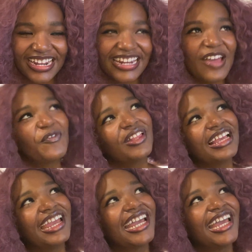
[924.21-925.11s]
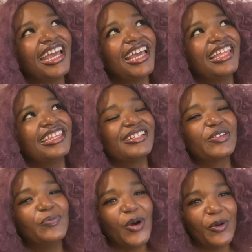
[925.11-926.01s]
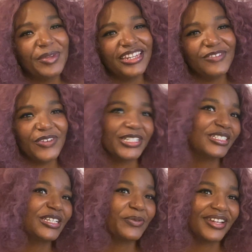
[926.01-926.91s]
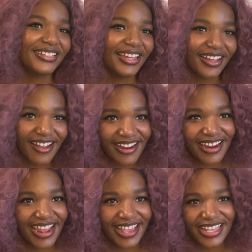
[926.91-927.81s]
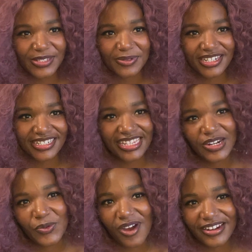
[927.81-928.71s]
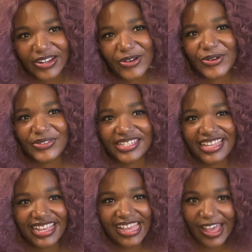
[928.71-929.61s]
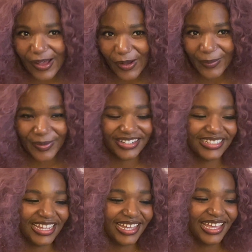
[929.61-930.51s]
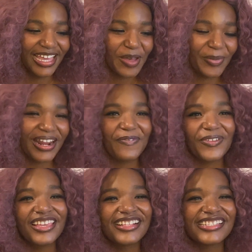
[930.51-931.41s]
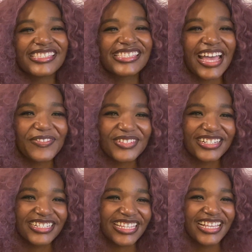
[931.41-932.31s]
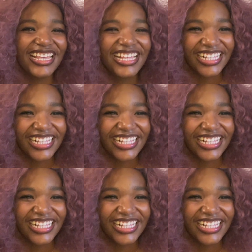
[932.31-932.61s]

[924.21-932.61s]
And I feel like there's a moment eventually where you're like, all right, I guess we need to get a water hose and like help, or like, but I feel like this is after this.